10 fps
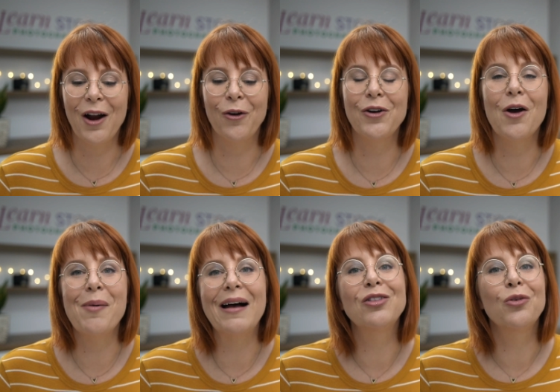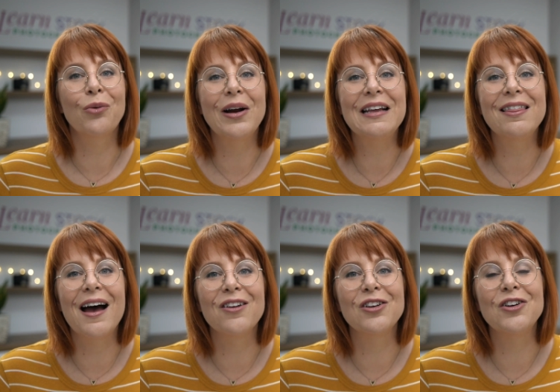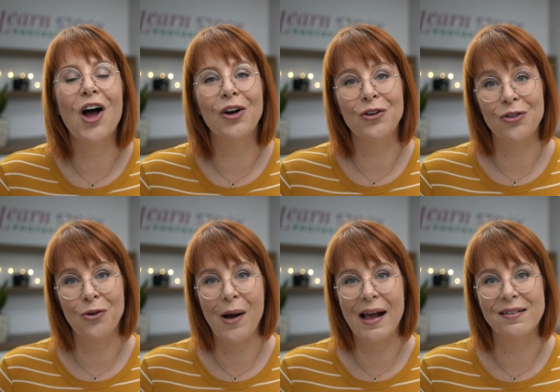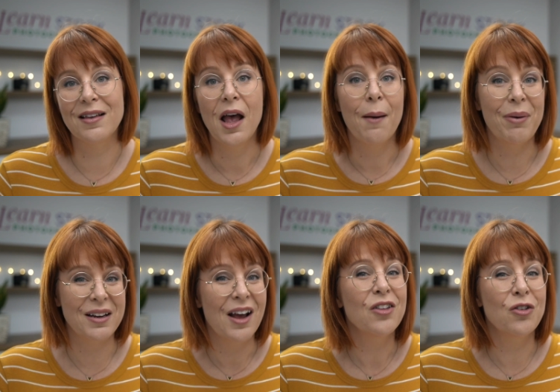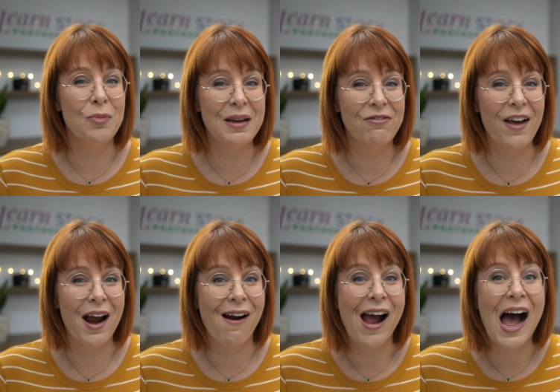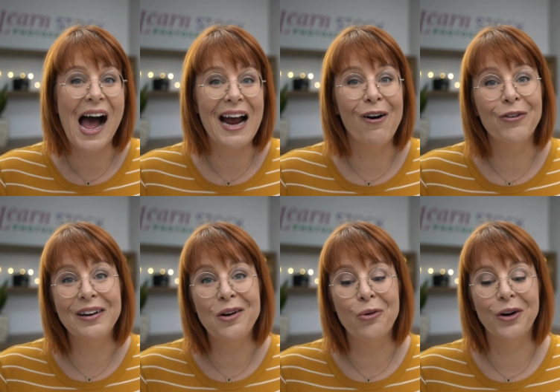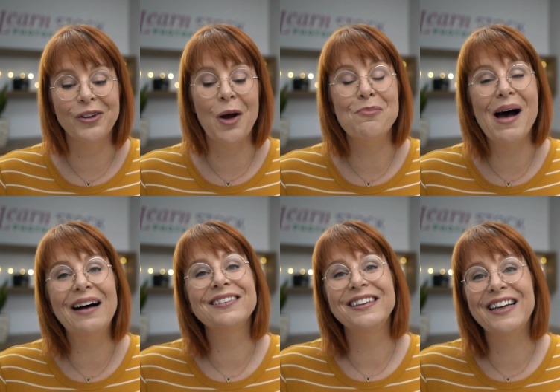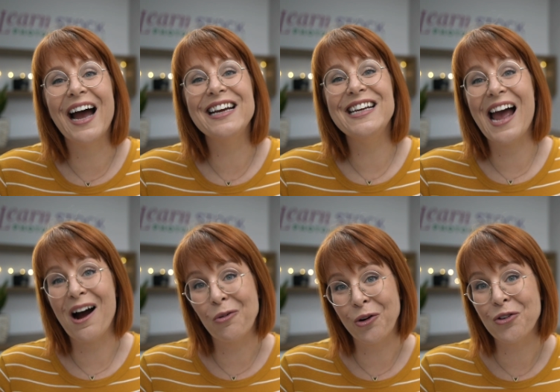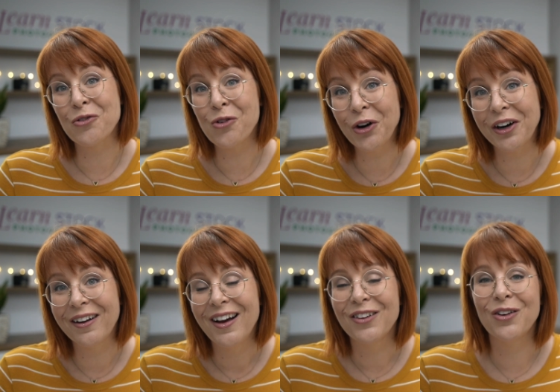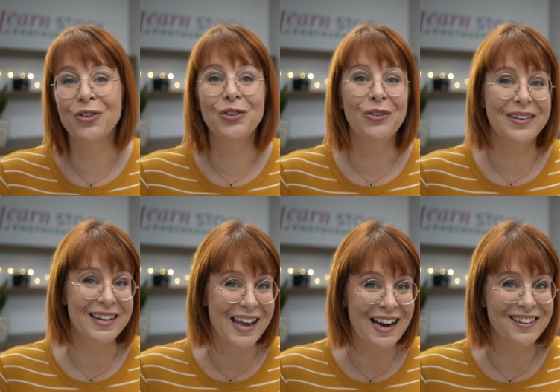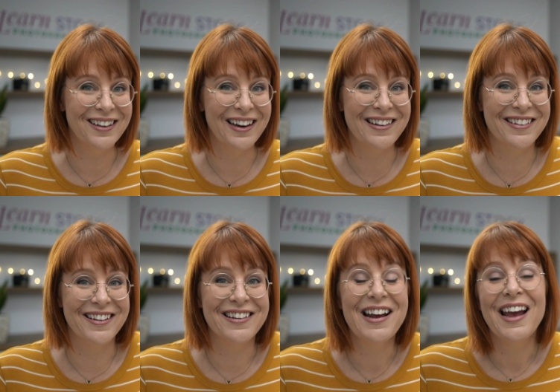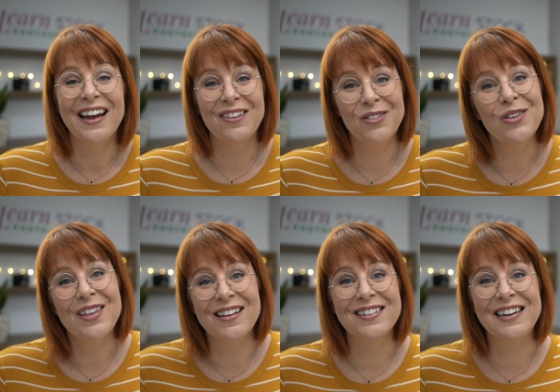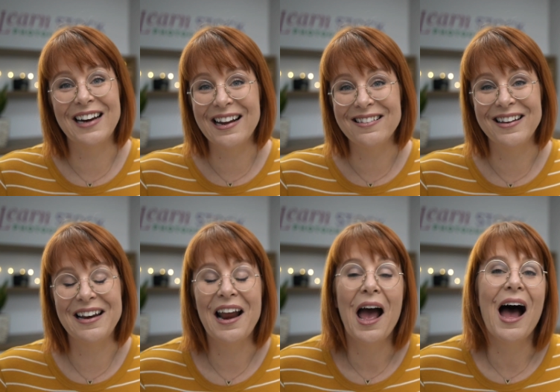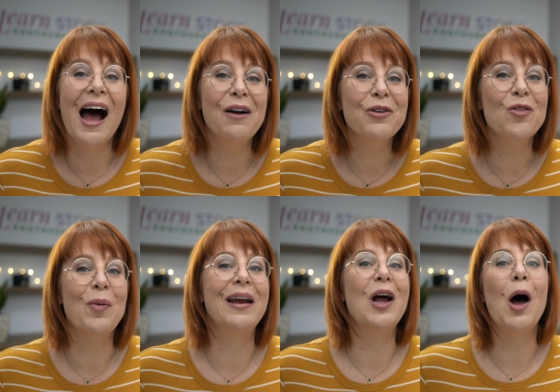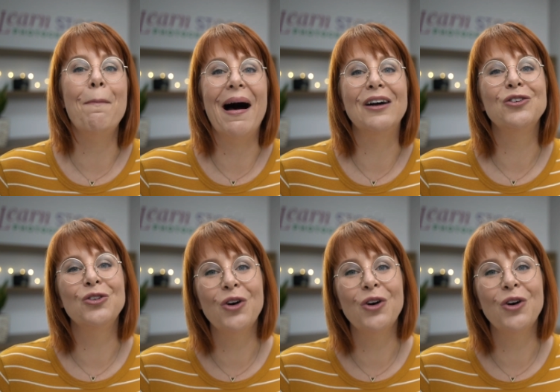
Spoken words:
I earned about $20,000 US. But to be fair, I only worked about 90 hours of work. So doing the calculation, in 2019, I was paid about